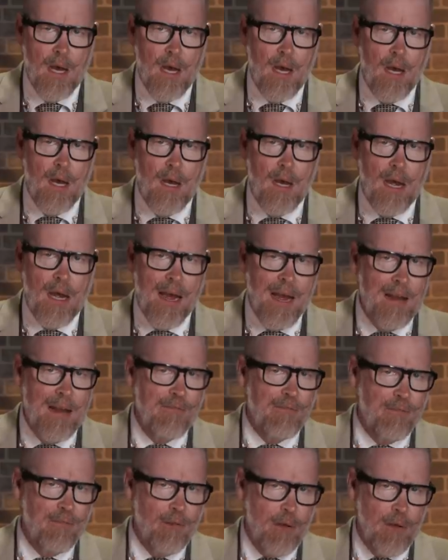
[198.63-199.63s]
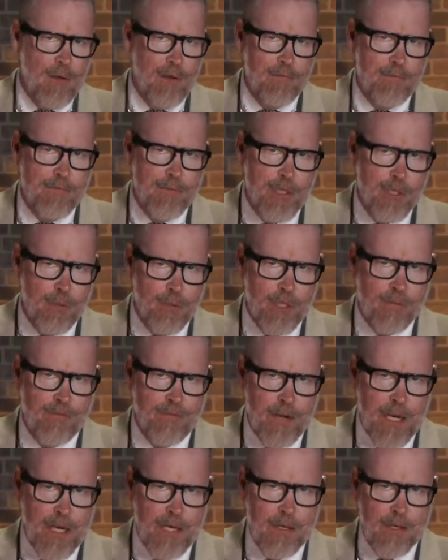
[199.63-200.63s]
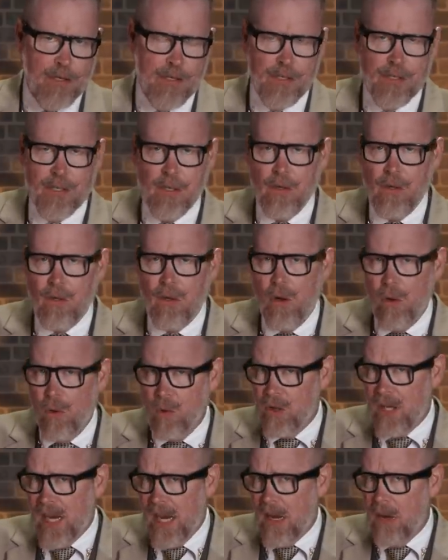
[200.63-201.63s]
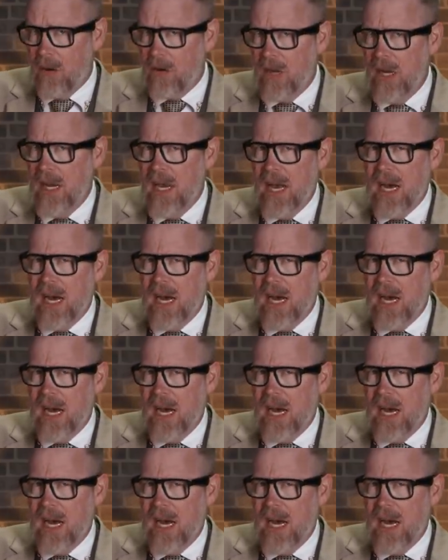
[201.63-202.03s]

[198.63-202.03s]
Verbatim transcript: A handful of Jewish fighters still hold out,